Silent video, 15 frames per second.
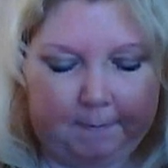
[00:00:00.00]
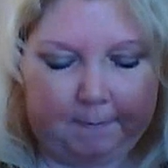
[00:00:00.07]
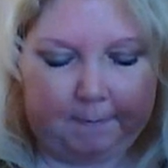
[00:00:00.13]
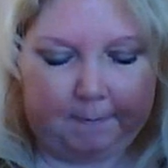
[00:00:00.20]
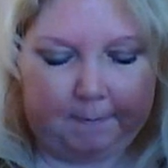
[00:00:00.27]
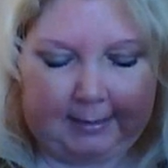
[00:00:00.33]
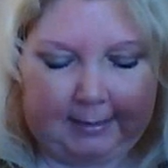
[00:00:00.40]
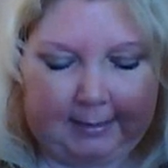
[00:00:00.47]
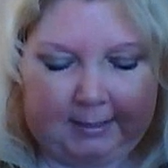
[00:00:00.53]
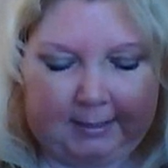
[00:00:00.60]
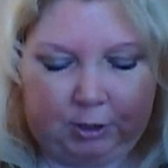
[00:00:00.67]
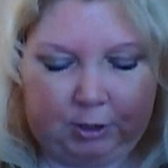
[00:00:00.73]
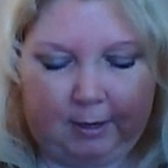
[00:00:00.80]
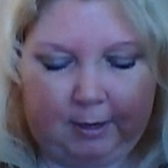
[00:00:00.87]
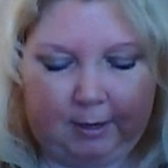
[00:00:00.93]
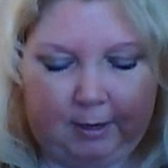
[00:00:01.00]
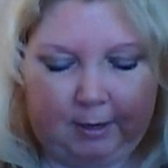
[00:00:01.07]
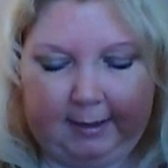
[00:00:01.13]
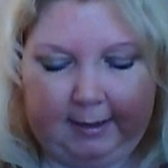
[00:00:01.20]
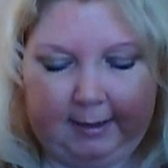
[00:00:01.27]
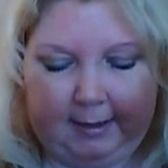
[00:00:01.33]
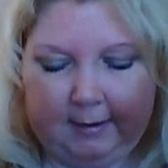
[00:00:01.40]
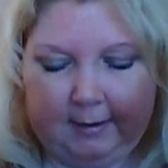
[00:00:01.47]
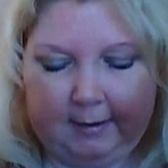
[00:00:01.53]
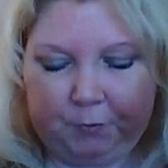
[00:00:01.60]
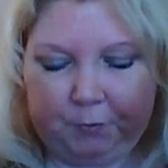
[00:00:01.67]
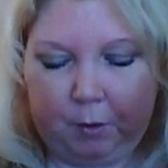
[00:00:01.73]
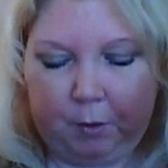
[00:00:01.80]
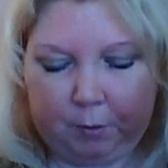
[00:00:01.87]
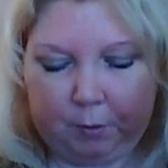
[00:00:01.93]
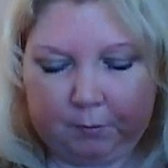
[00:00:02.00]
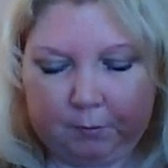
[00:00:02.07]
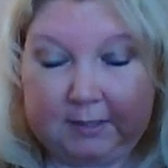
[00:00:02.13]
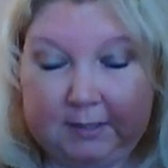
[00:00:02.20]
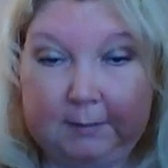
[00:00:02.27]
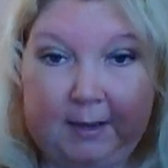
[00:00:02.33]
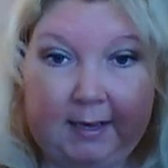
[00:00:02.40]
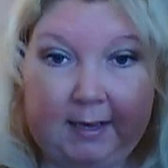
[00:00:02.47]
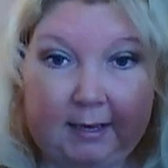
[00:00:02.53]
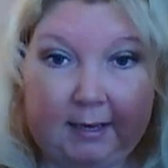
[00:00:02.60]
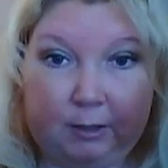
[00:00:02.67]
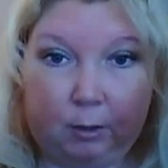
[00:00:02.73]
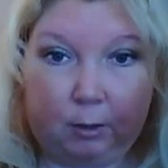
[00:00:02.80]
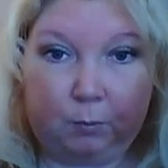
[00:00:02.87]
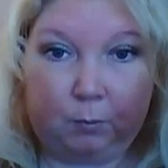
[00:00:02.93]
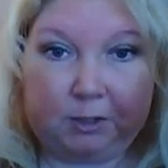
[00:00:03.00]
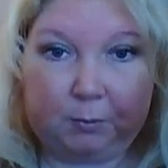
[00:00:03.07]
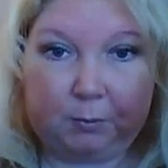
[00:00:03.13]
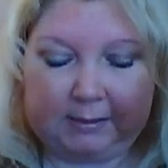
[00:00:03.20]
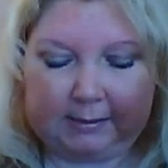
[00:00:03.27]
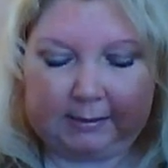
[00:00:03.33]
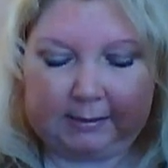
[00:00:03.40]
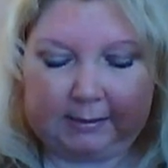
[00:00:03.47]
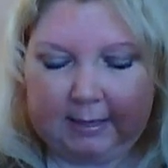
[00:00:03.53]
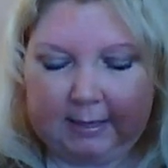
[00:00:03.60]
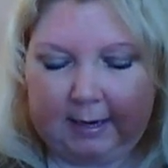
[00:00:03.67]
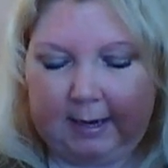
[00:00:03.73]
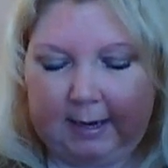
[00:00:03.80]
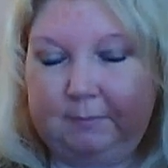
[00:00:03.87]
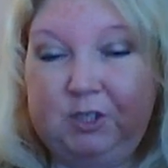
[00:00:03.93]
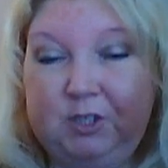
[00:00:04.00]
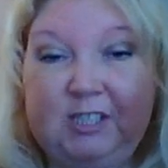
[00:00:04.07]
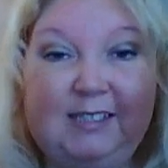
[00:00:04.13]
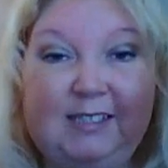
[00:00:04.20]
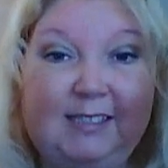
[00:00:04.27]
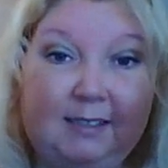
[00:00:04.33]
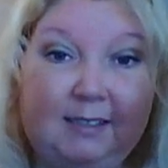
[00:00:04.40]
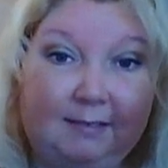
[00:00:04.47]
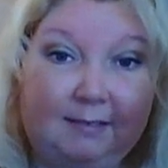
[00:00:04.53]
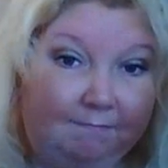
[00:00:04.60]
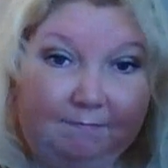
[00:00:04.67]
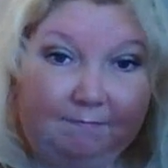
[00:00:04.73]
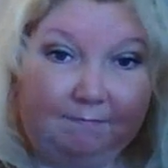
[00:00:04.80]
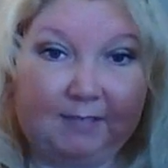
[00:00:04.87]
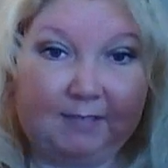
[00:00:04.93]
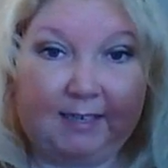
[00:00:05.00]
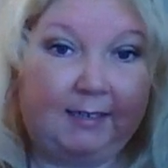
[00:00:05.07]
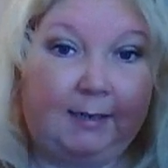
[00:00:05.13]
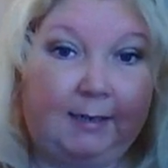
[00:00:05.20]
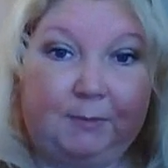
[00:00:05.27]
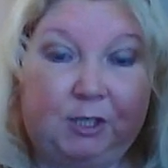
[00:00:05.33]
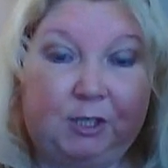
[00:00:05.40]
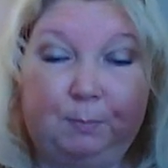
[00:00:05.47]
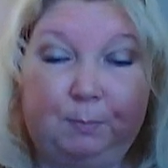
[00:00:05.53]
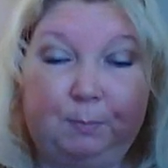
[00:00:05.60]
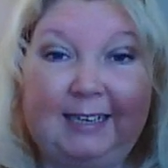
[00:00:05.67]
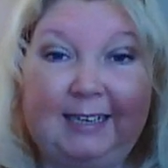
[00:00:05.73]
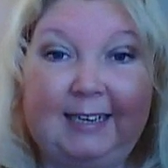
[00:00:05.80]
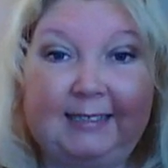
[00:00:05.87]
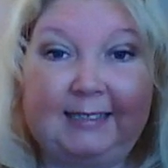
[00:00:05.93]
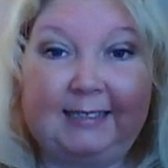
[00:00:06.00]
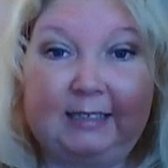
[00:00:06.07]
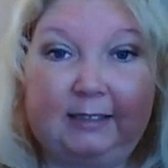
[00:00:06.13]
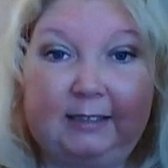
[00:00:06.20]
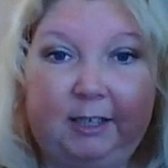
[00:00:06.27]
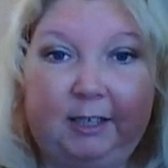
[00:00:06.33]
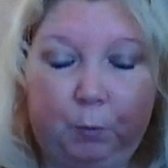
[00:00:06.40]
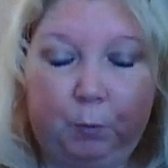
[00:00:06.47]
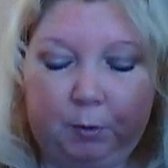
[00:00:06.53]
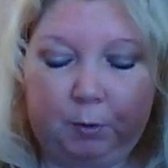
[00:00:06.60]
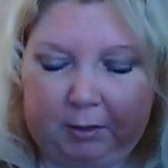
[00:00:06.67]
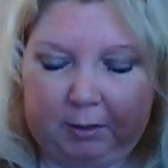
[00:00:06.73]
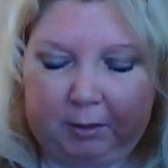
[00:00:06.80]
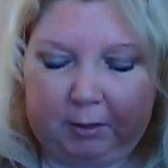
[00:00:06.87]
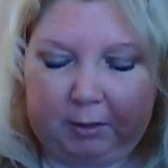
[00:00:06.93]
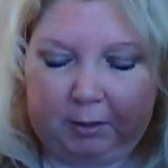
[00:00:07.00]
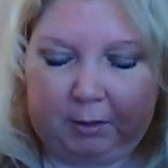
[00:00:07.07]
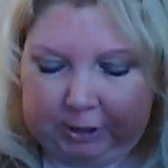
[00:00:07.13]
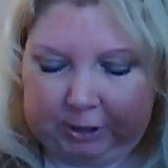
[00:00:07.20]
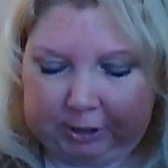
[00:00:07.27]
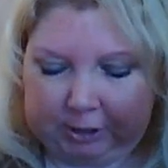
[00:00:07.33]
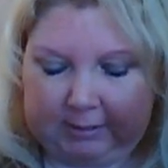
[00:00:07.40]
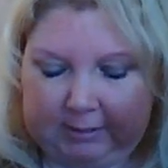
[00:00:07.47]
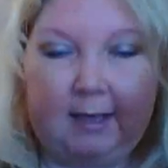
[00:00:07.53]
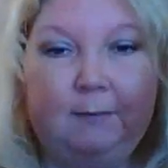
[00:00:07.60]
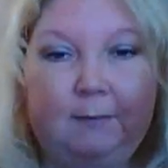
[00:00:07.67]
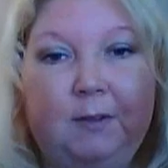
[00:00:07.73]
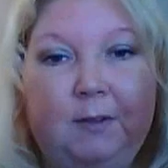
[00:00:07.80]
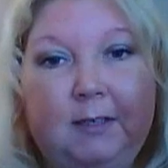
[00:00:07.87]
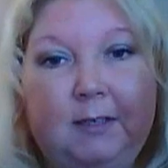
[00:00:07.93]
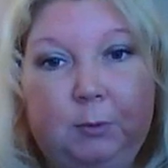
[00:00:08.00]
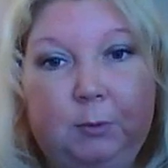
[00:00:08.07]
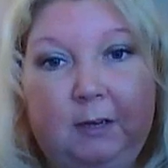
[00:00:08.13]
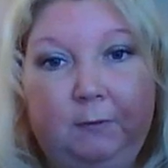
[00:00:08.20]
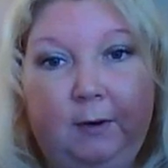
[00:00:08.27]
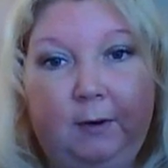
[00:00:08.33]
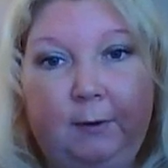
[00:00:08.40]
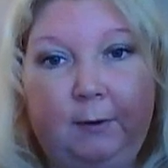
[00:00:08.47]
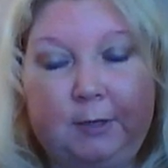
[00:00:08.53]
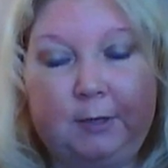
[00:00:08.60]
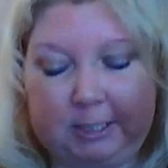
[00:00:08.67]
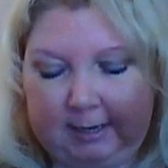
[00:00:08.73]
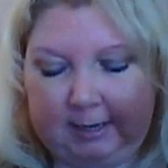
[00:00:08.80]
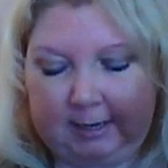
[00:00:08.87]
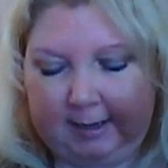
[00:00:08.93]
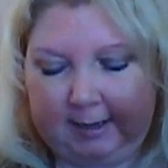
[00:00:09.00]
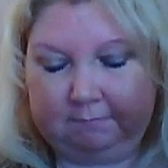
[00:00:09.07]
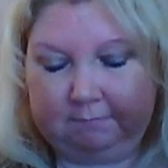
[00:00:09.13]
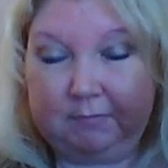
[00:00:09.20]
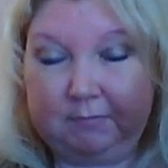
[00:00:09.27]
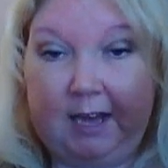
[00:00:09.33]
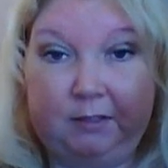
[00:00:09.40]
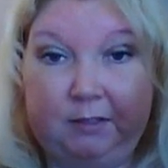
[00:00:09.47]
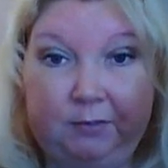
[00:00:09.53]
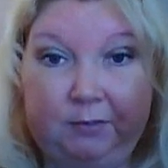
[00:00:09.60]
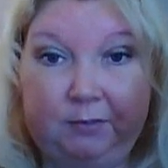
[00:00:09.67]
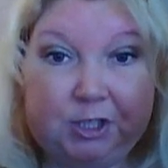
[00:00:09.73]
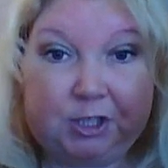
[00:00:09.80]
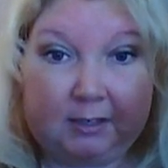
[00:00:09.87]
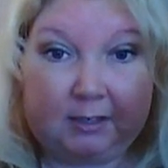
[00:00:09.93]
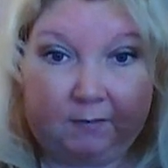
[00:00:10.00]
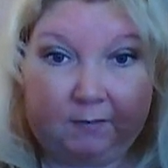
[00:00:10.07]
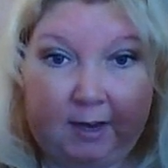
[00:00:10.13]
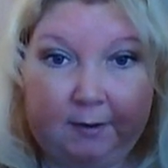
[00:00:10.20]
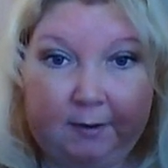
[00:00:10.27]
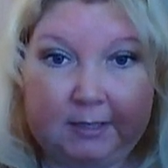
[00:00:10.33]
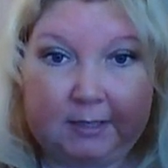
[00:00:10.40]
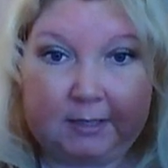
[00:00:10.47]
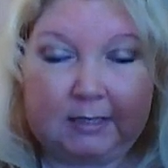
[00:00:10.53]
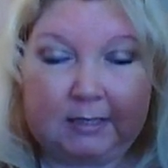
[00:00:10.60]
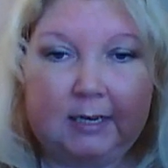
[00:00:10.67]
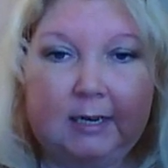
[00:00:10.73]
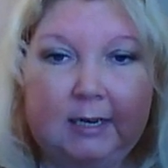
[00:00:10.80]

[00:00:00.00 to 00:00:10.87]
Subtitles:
because last year I had a wound in my ankle, which was it ended up just being a nice clean wound with no infection, and within 24 hours I had the flesh-eating virus